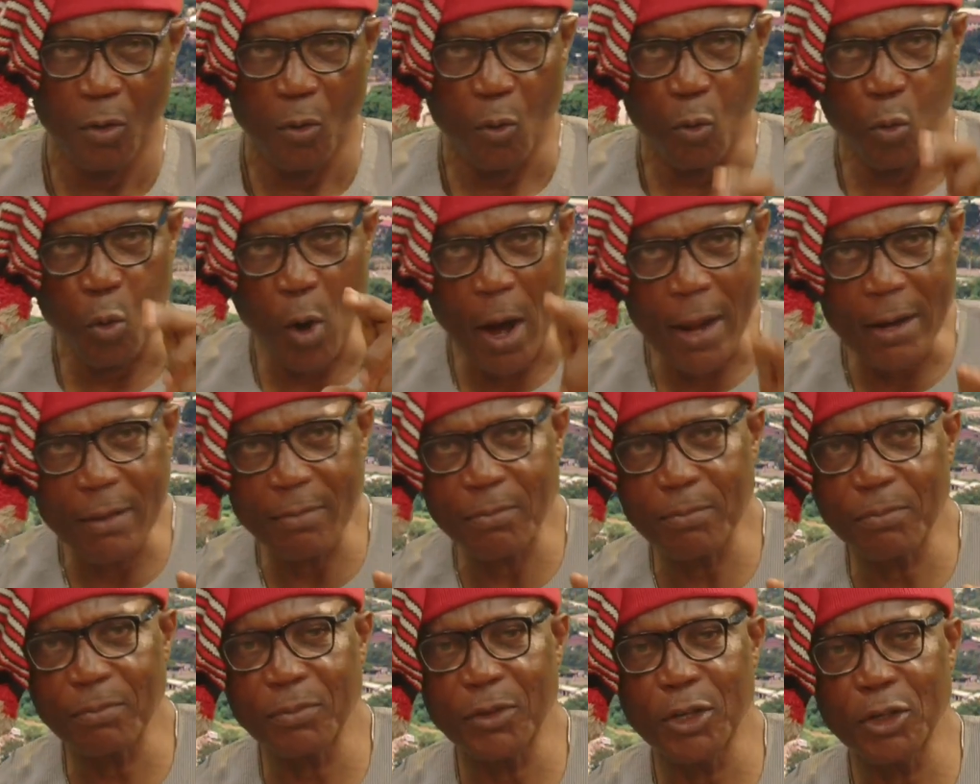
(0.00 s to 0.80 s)

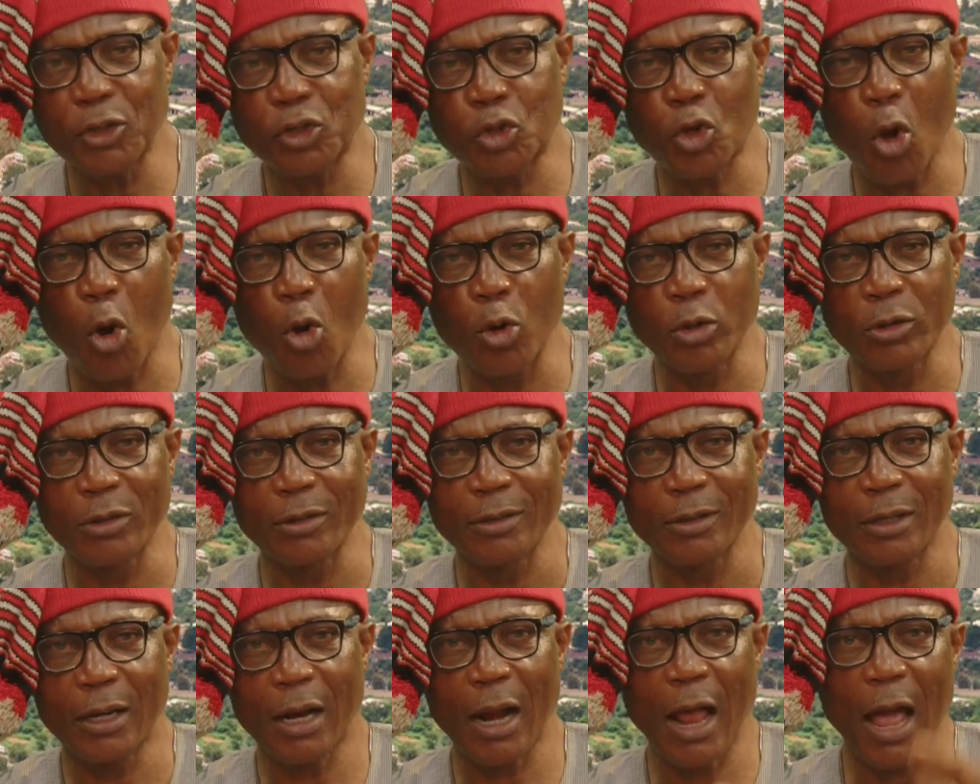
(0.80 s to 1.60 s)
When the
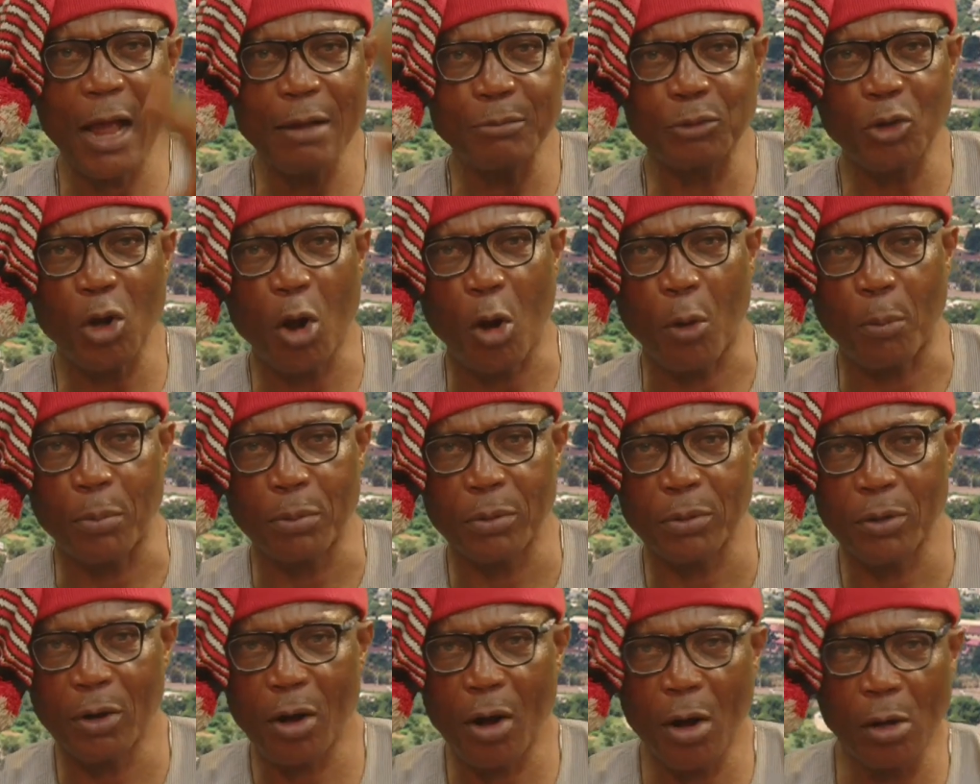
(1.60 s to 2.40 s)
stone climbs up,
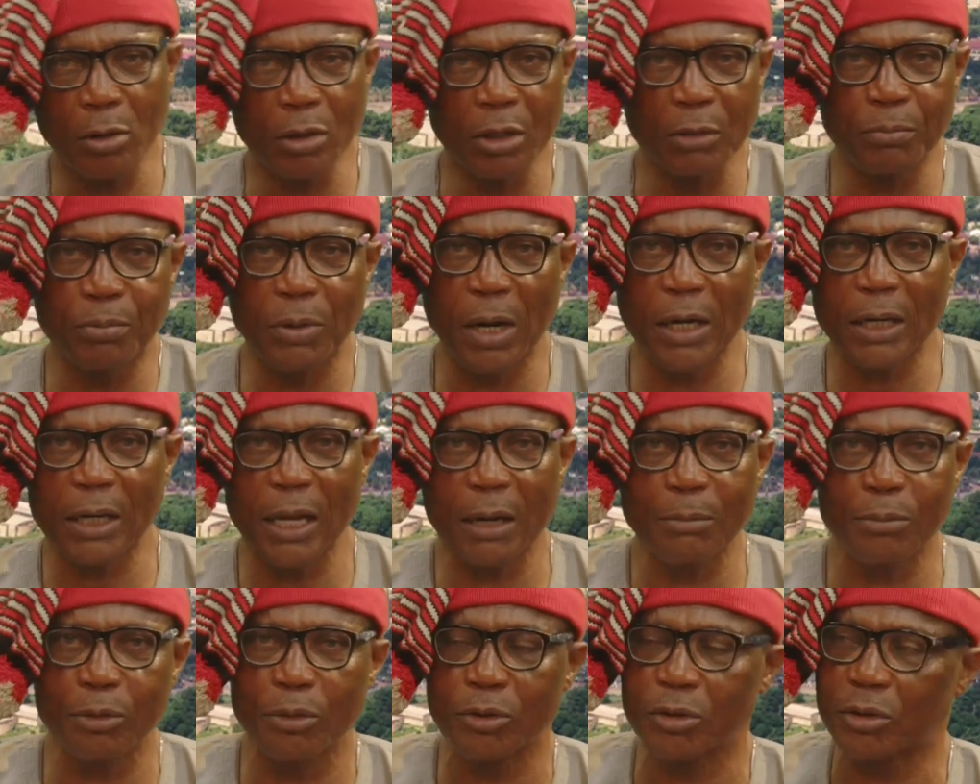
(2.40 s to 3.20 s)
all the
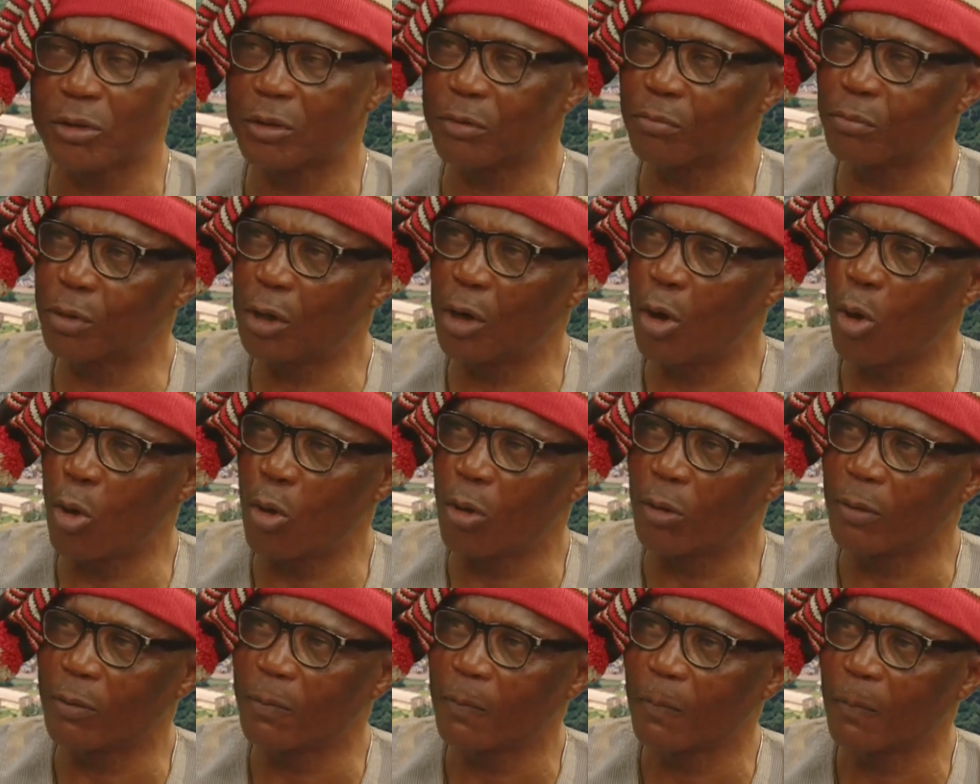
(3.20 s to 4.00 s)
breakables
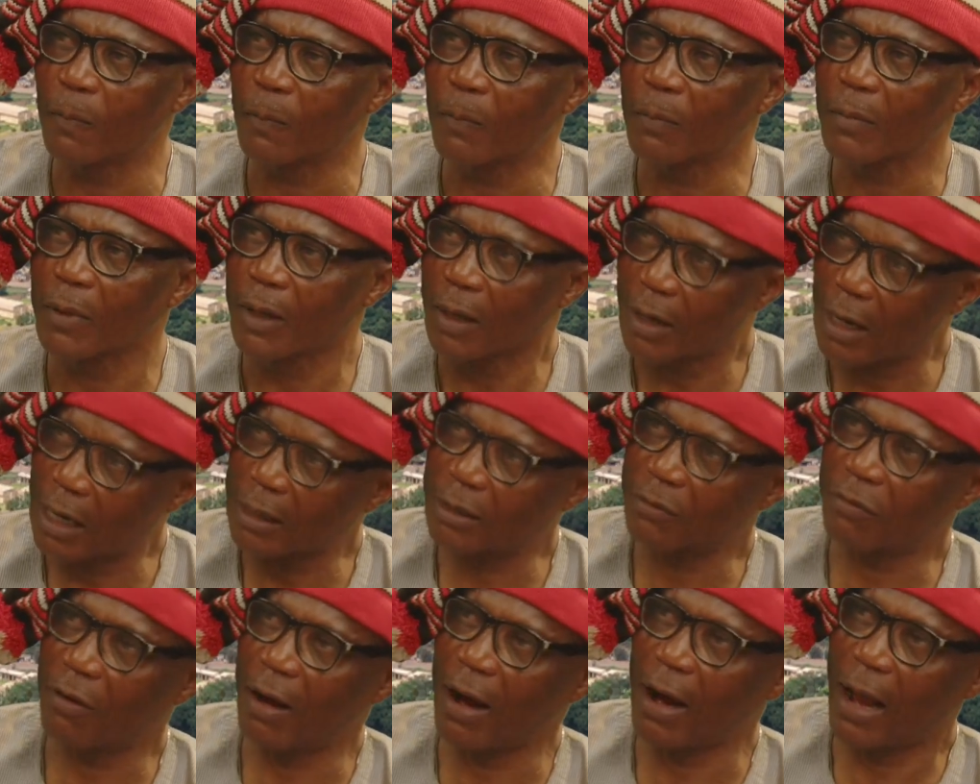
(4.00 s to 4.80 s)
below
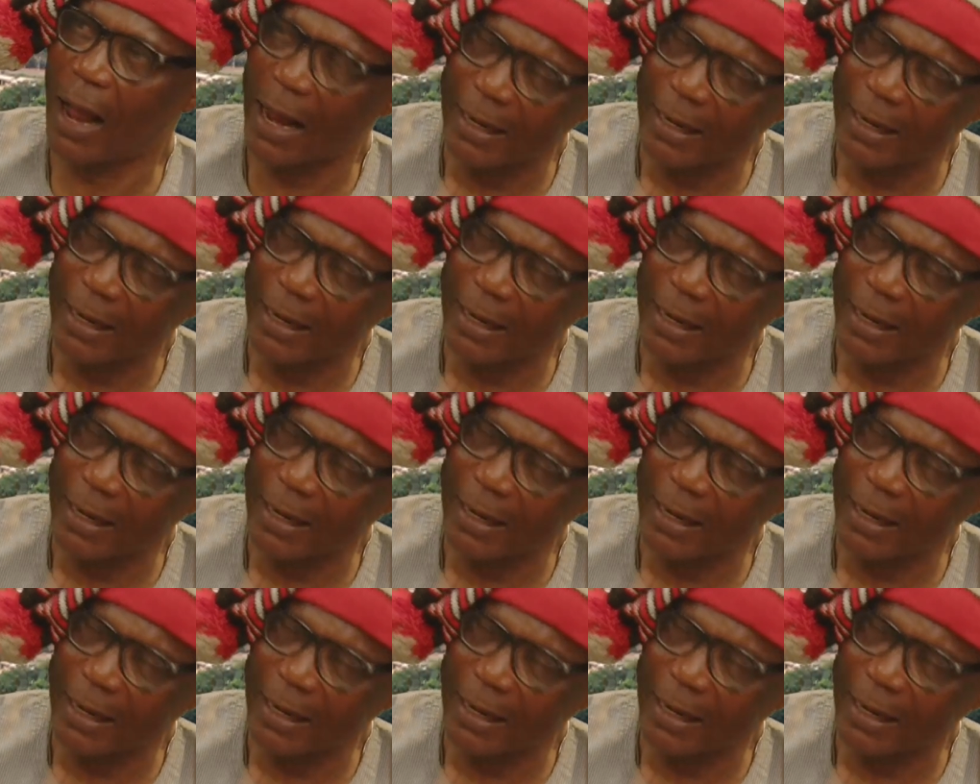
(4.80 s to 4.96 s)
catch fire,